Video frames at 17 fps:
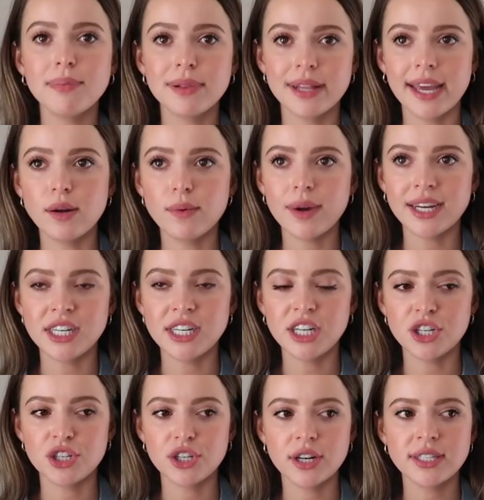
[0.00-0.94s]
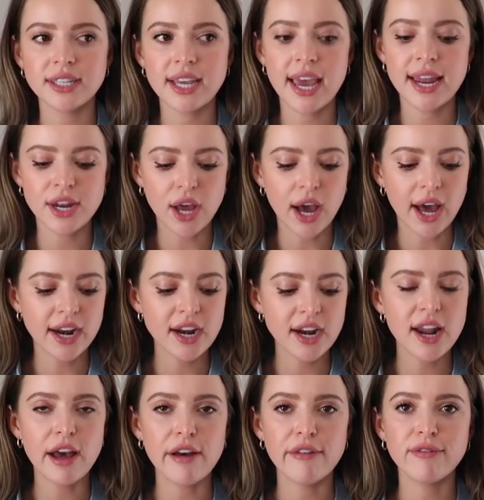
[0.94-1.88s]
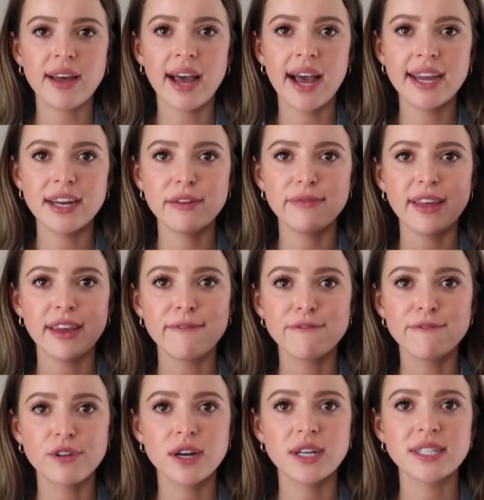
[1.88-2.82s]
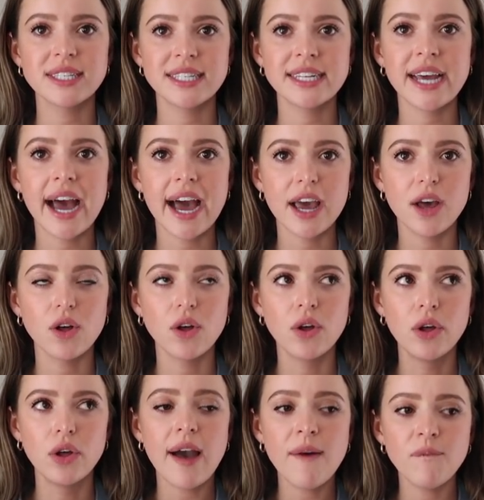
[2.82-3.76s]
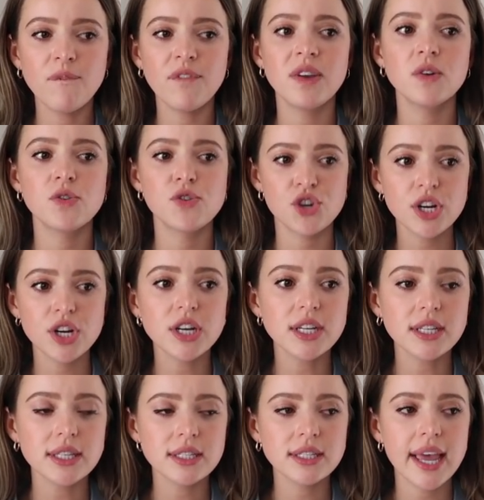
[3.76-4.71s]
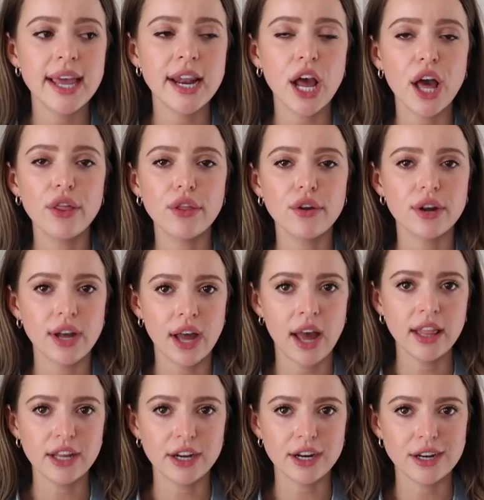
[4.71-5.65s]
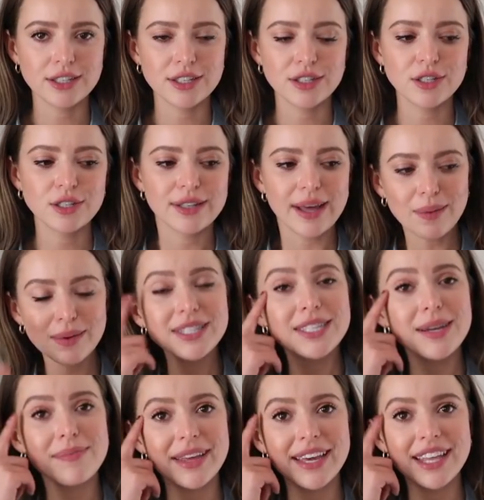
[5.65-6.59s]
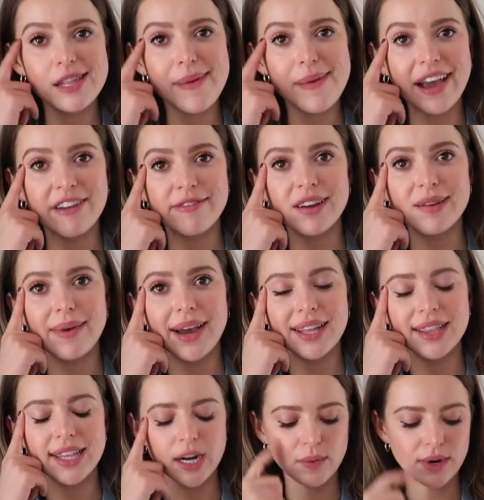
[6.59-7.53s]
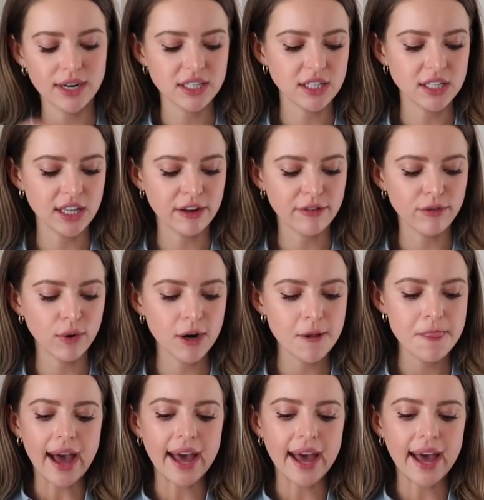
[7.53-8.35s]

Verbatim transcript: plain white t-shirts and not enough kind of like versatile comfy shirts in other colors. So that was something in the back of my mind that I wanted to look for.